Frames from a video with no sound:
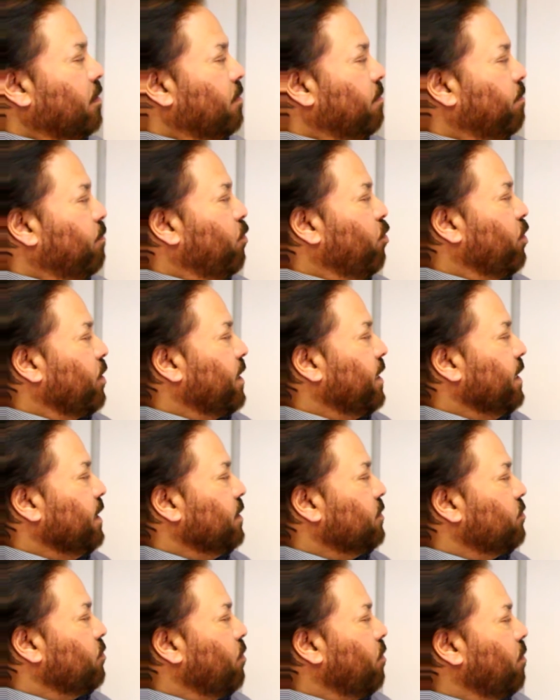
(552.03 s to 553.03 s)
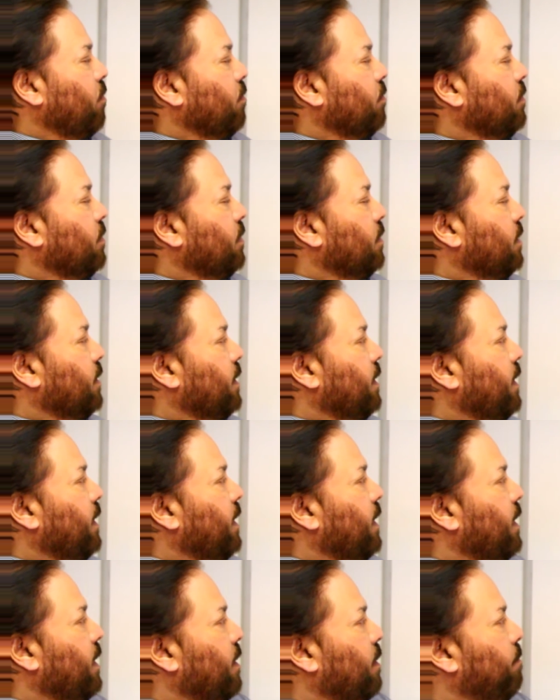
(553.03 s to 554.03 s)
Murgi. So
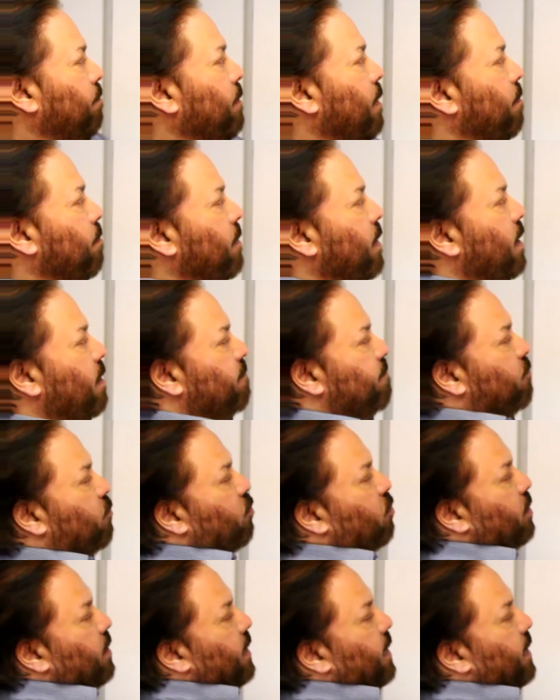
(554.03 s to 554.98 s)
Mama for